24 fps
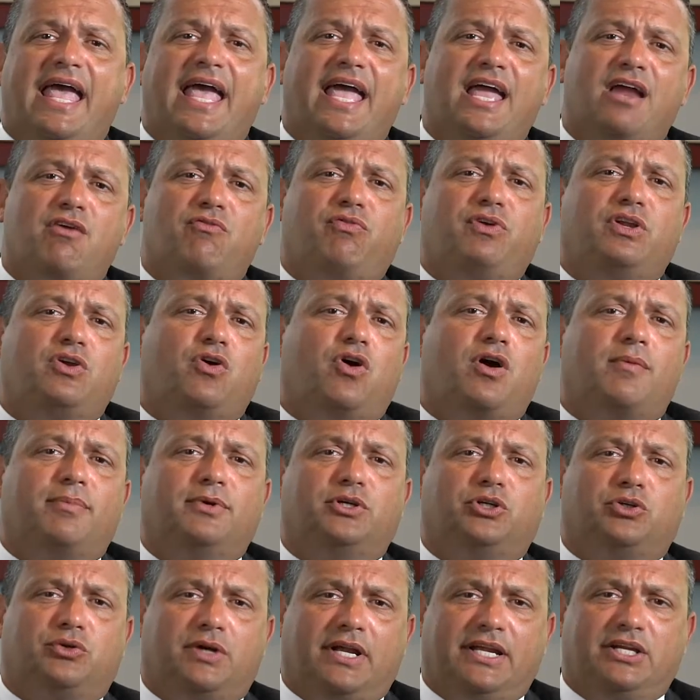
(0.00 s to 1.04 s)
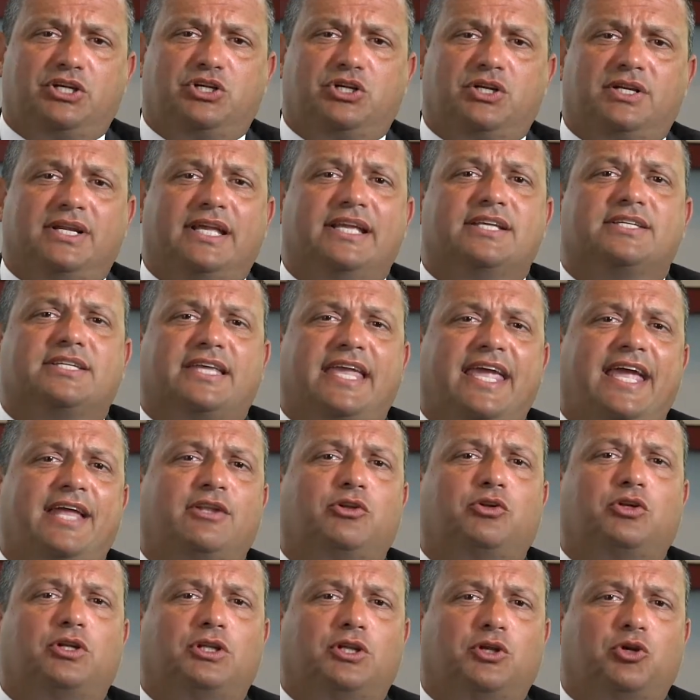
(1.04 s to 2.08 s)
Every arbitration is
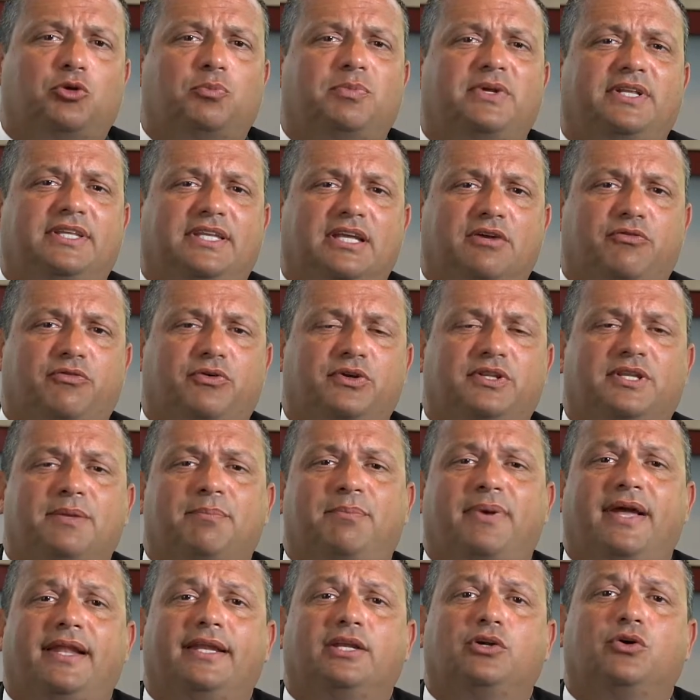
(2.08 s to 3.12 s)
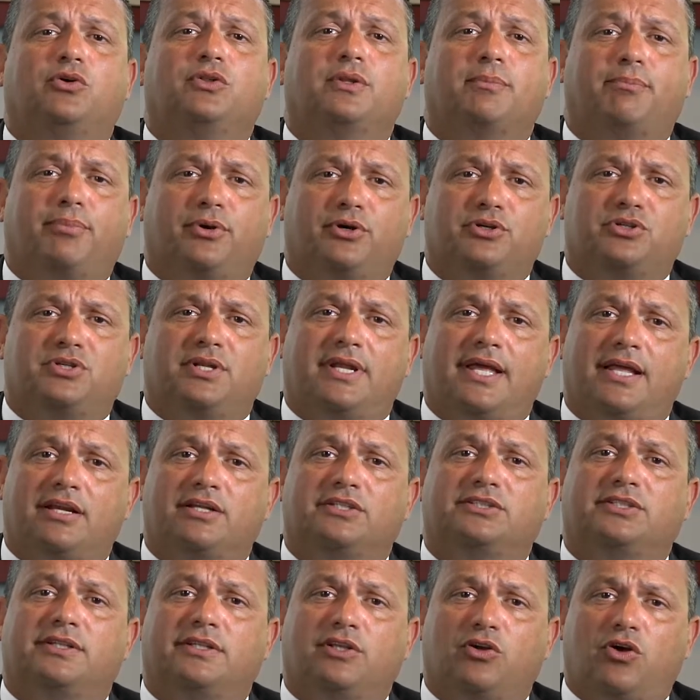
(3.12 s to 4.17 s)
handled a little bit different depending on the
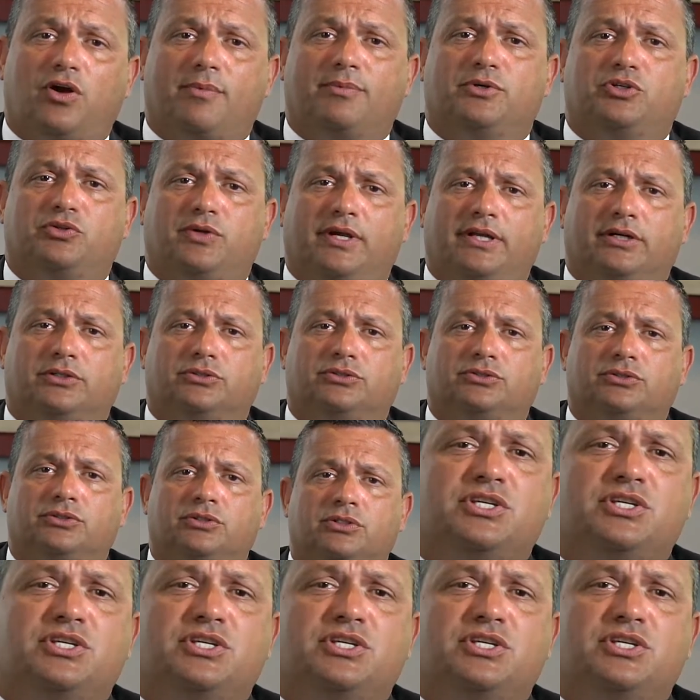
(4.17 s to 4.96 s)
personalities of the arbitrators.